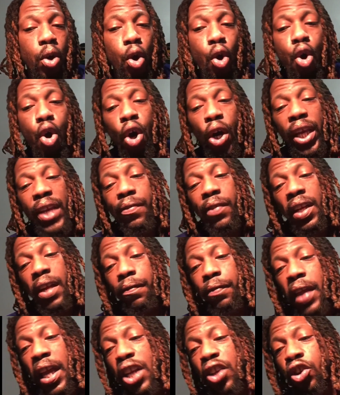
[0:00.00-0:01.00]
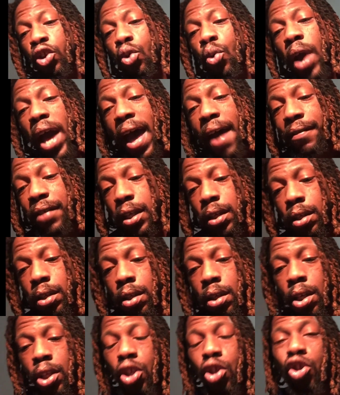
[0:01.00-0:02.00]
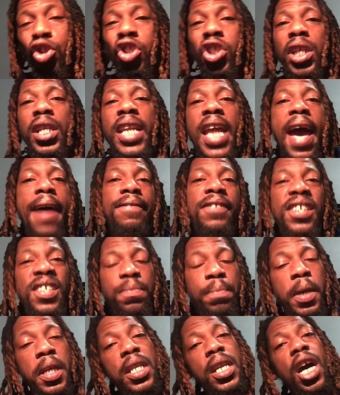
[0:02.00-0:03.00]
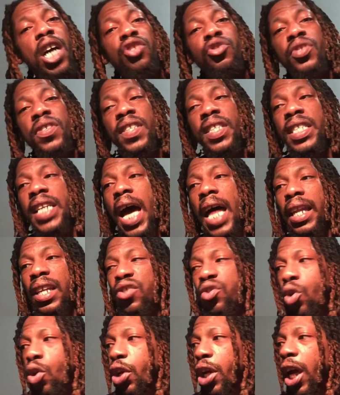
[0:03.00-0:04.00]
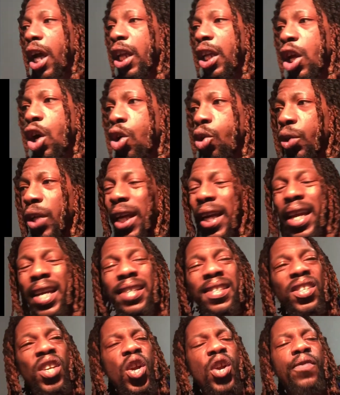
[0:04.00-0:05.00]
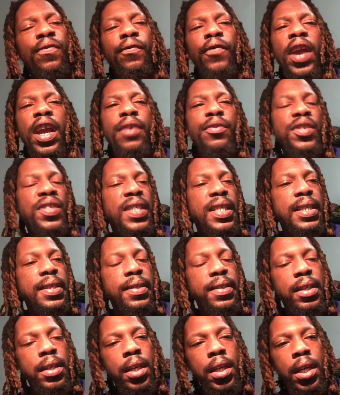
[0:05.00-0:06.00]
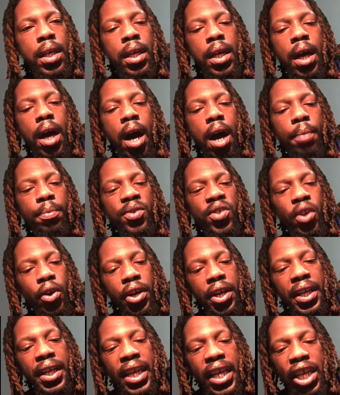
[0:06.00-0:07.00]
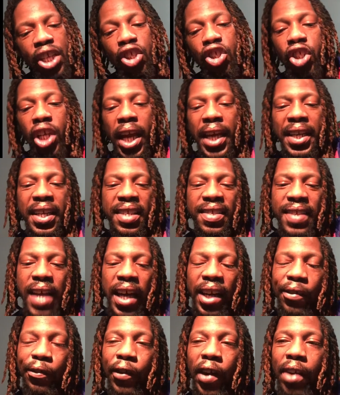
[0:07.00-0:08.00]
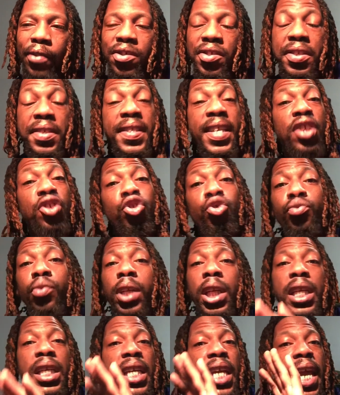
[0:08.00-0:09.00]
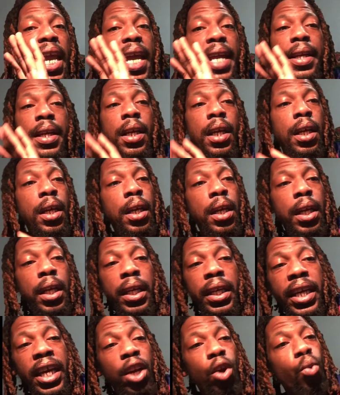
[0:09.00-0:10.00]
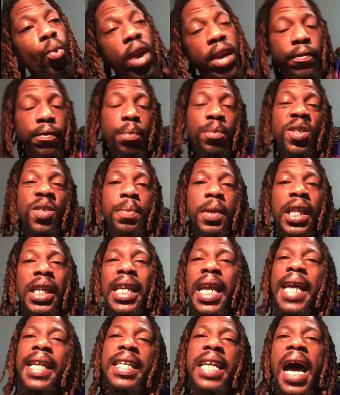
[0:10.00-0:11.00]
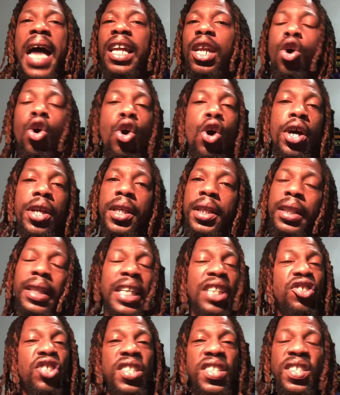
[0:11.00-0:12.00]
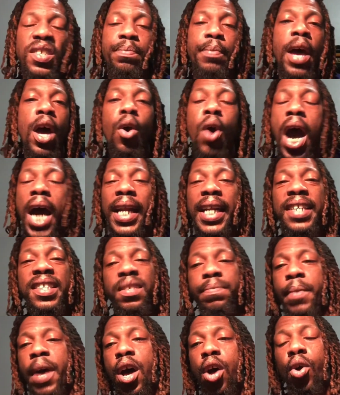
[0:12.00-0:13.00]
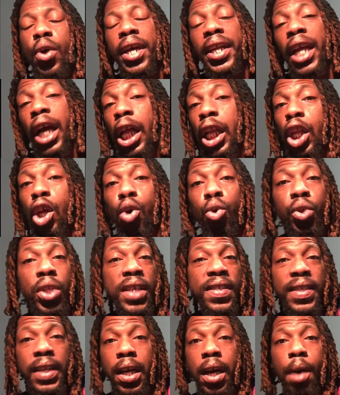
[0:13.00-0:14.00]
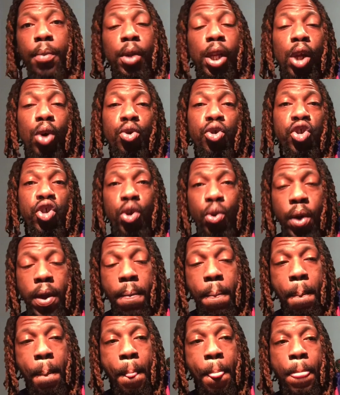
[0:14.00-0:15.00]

Or even if they do have it, you shouldn't have to spend hundreds of dollars on a cologne. And there's certain fragrances, um, certain niche and designer fragrances that you really can't get away from spending that dollar on. They just smell how they smell and a clone doesn't come close to it.